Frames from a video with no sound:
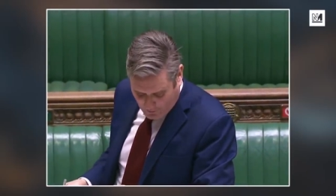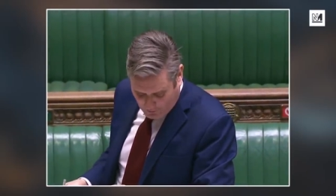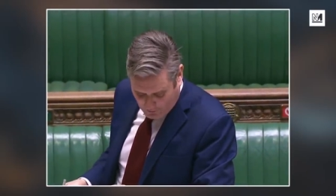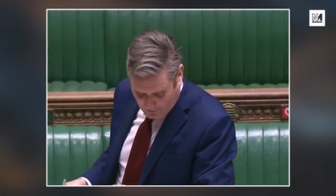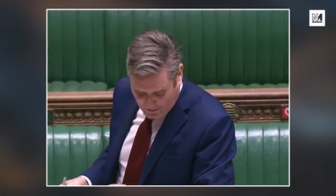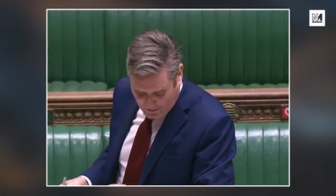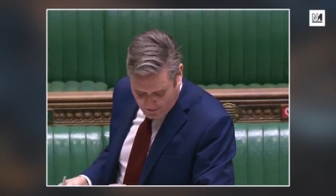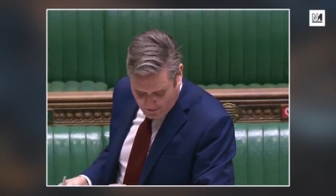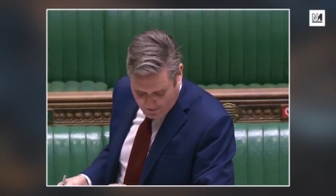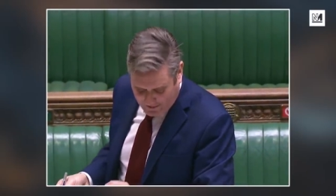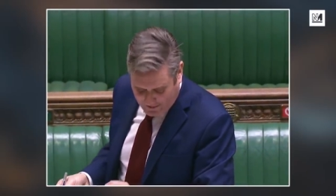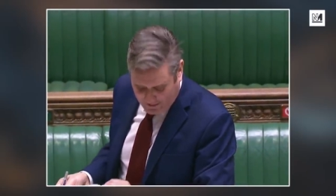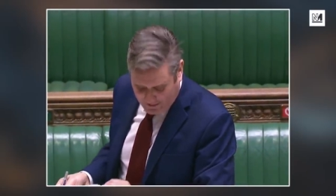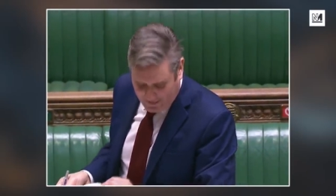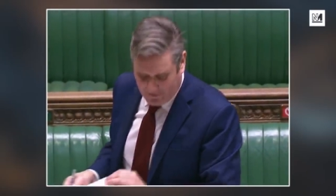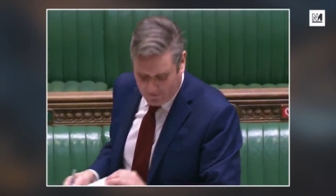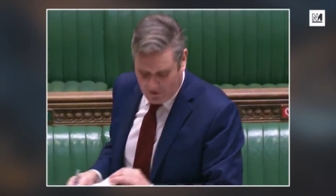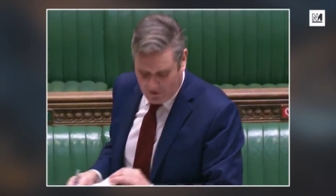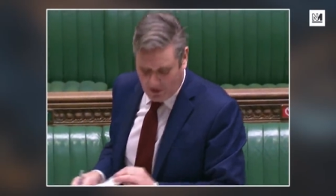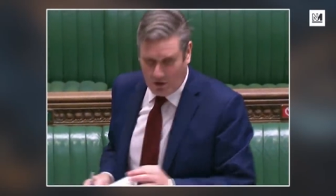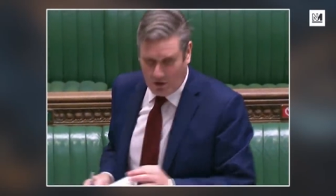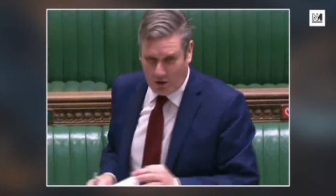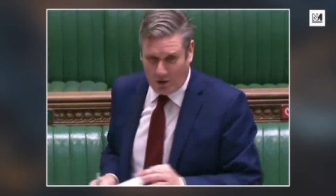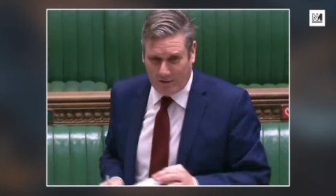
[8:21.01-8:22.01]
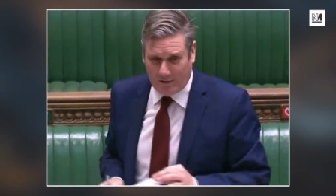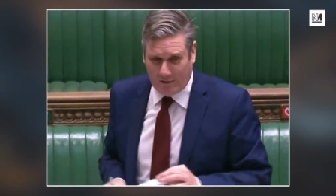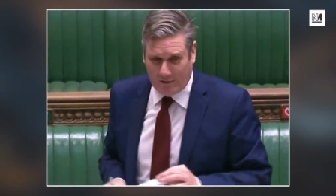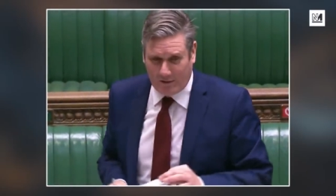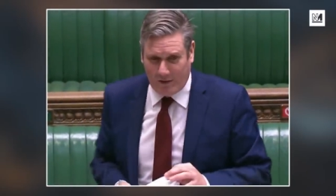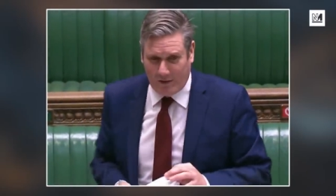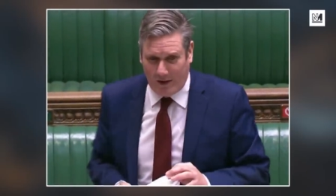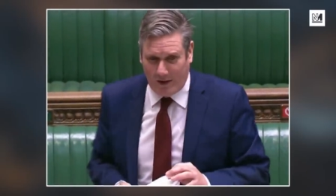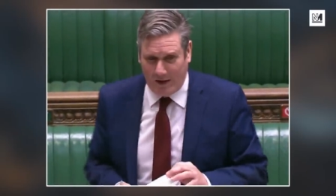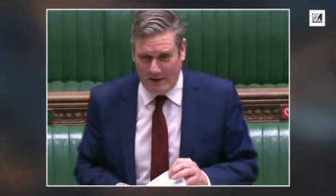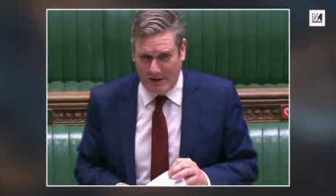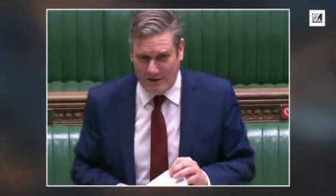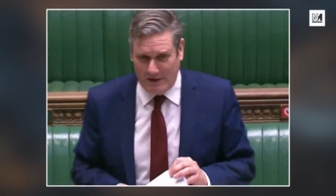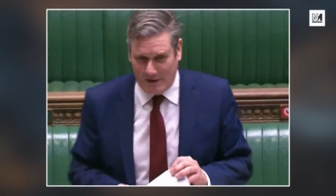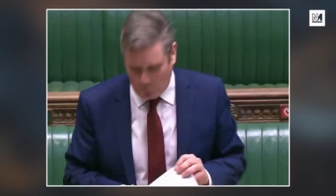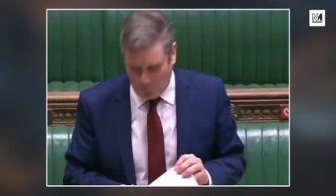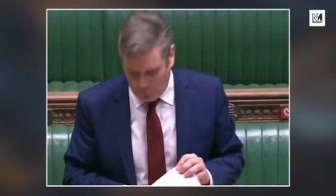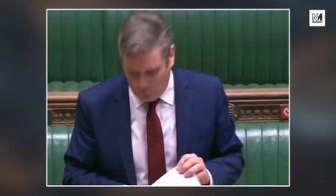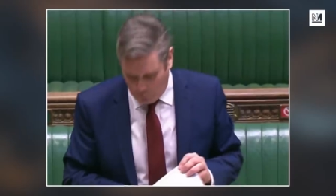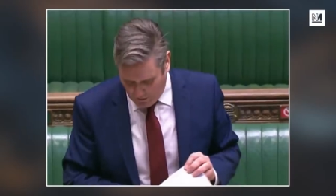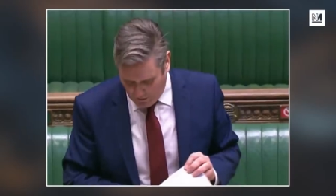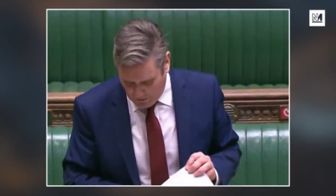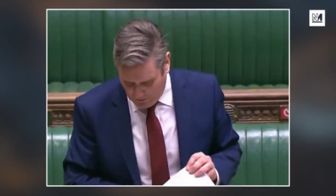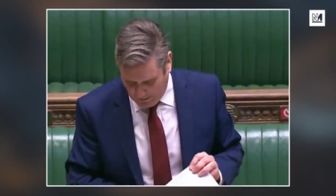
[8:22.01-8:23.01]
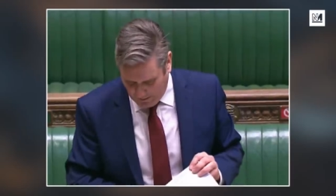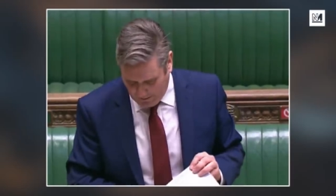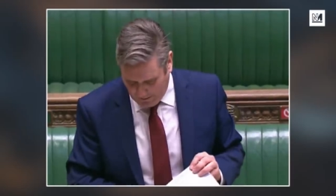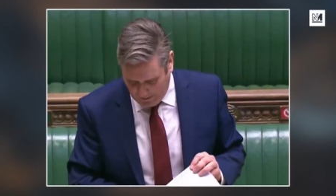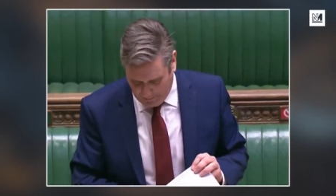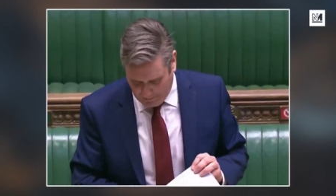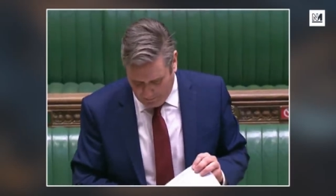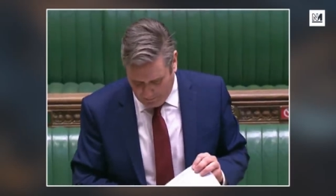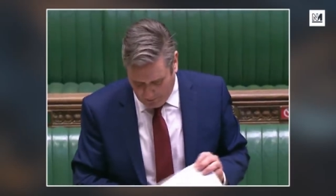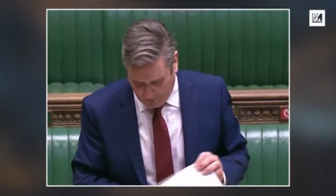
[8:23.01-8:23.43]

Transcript: because it gives a lot of advice to wannabe